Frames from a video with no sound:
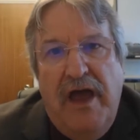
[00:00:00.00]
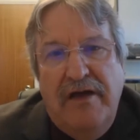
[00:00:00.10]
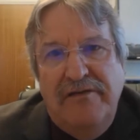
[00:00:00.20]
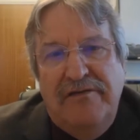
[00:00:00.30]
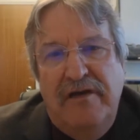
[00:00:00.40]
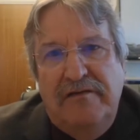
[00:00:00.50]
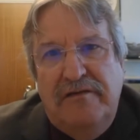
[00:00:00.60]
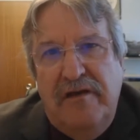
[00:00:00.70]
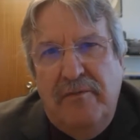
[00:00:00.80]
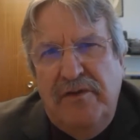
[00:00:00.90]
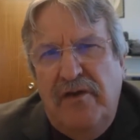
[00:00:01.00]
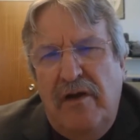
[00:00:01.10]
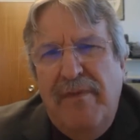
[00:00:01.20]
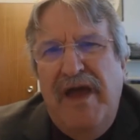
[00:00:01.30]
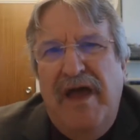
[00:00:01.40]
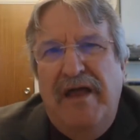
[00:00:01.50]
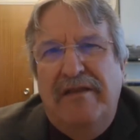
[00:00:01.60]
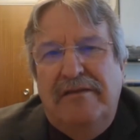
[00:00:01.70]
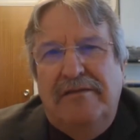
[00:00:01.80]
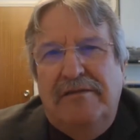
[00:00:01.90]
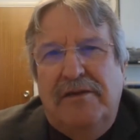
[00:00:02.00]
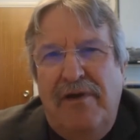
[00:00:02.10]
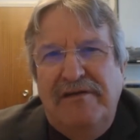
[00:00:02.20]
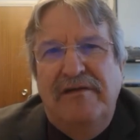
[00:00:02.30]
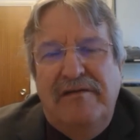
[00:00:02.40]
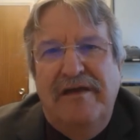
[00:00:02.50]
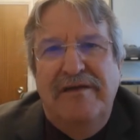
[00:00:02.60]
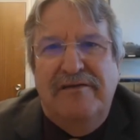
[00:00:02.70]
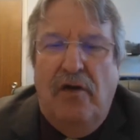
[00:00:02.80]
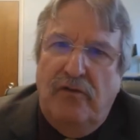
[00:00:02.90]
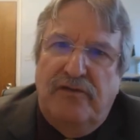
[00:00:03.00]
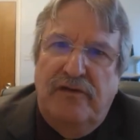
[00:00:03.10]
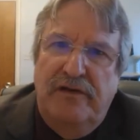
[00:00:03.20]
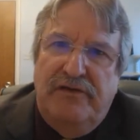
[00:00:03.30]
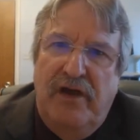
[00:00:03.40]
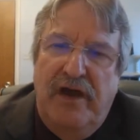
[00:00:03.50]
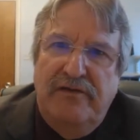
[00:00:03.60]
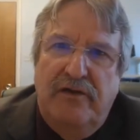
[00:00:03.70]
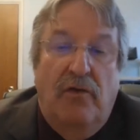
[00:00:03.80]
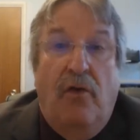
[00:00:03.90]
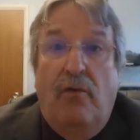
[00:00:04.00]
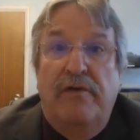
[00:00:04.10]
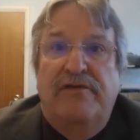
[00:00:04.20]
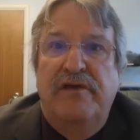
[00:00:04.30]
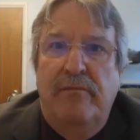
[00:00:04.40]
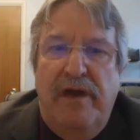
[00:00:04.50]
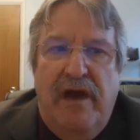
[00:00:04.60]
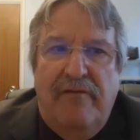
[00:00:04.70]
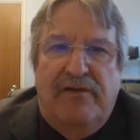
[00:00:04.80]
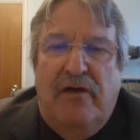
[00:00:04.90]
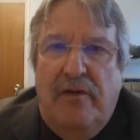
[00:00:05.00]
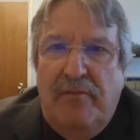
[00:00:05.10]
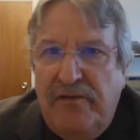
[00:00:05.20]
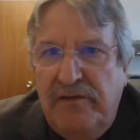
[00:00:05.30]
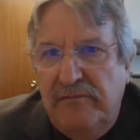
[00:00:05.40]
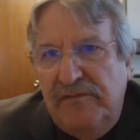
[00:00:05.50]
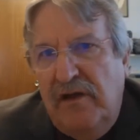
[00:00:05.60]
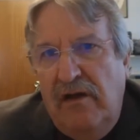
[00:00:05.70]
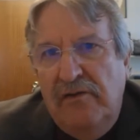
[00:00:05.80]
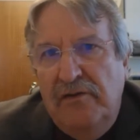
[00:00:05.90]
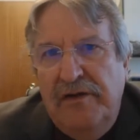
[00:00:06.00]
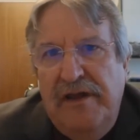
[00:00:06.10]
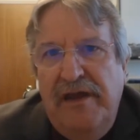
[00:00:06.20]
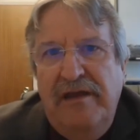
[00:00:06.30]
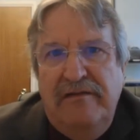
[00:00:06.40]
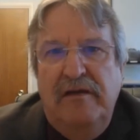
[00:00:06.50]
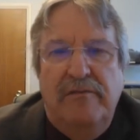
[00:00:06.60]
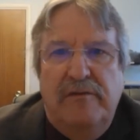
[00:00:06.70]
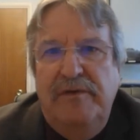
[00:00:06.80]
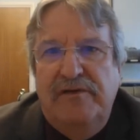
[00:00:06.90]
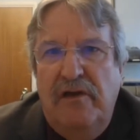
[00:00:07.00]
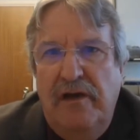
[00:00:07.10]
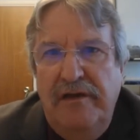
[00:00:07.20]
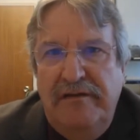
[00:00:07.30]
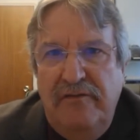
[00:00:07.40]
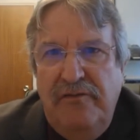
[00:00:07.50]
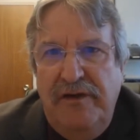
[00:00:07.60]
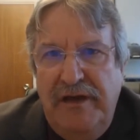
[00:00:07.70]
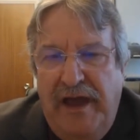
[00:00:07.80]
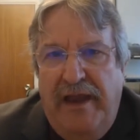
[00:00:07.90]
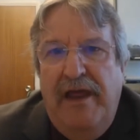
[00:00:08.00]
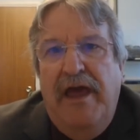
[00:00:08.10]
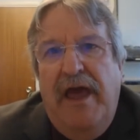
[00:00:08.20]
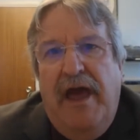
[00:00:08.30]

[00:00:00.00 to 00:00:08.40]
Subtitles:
As I said to Seb at the time, the wretched thing is constantly changing. Or is it me? Every time I seem to go and look at it, it seems to be slightly different again.